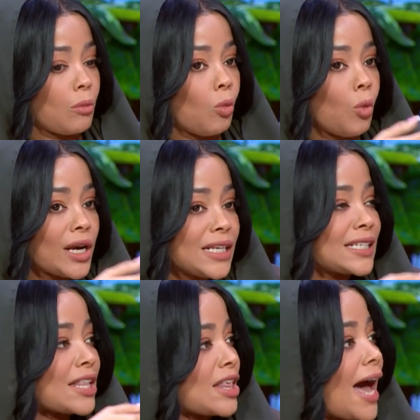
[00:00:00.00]
What
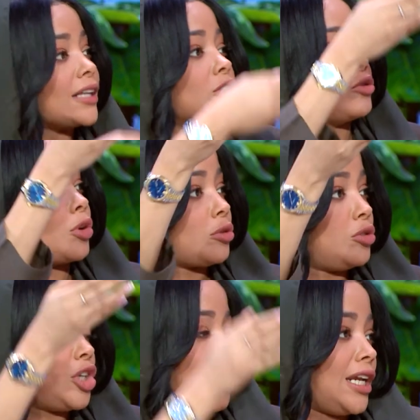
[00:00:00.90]
is that growth
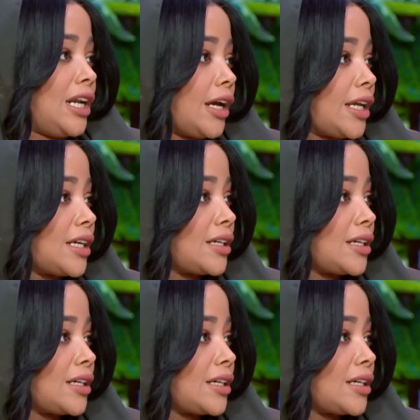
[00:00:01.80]
journey like?